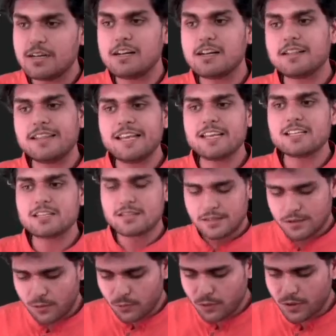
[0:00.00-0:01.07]
This
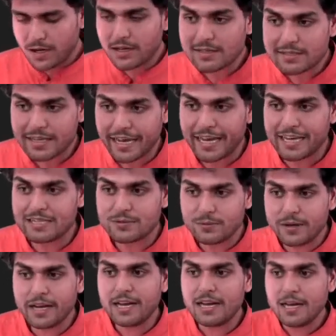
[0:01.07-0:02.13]
works as
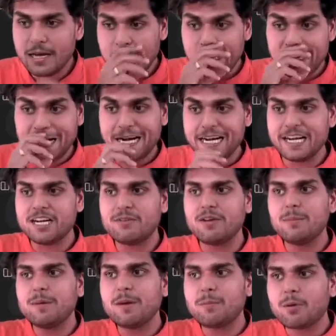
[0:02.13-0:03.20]
well, and it
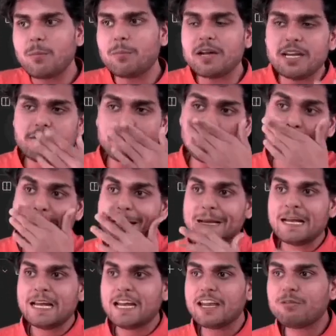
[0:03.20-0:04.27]
will be properly working.
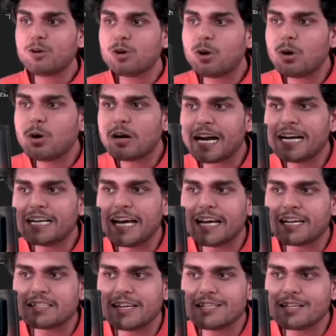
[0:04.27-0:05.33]
If you don't write an
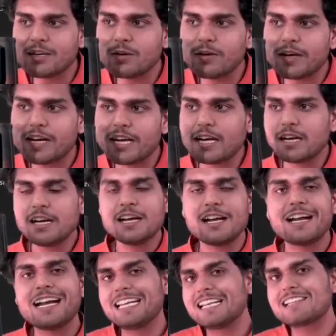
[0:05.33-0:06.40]
extension over here,
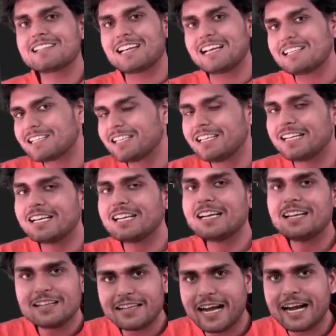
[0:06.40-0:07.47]
it is considered
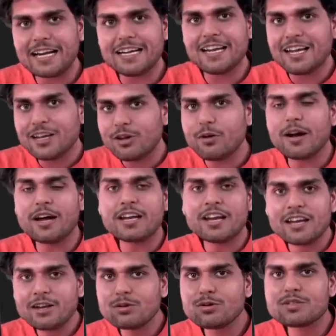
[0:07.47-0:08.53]
that you are
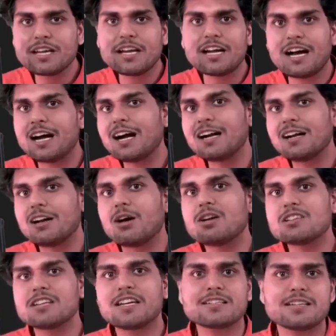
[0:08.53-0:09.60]
using a
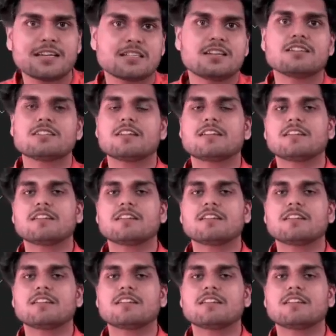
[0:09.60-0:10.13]
.js extension.